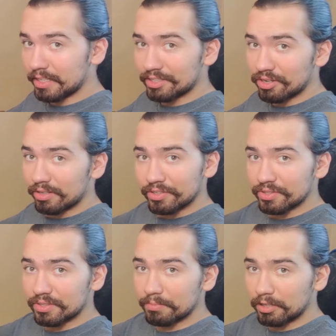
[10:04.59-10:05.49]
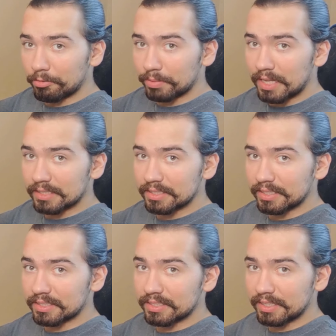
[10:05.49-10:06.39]
It's not just some little
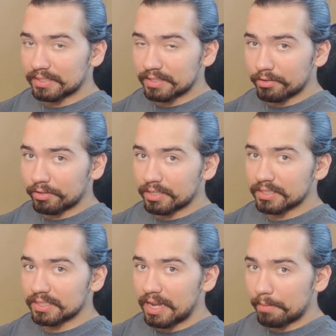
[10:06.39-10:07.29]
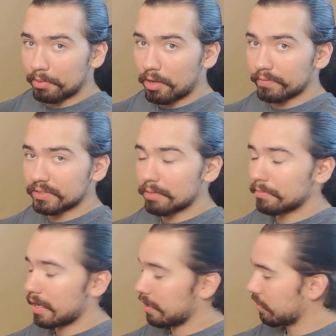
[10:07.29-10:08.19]
plastic sticks that are going to snap off
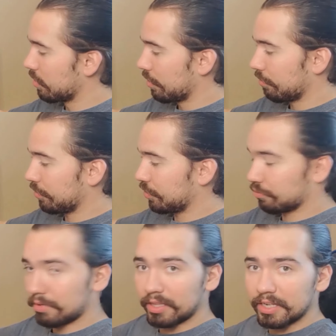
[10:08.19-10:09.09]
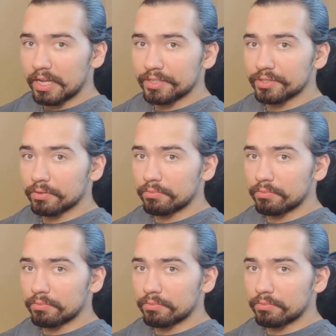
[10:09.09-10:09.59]
someday, which is really nice.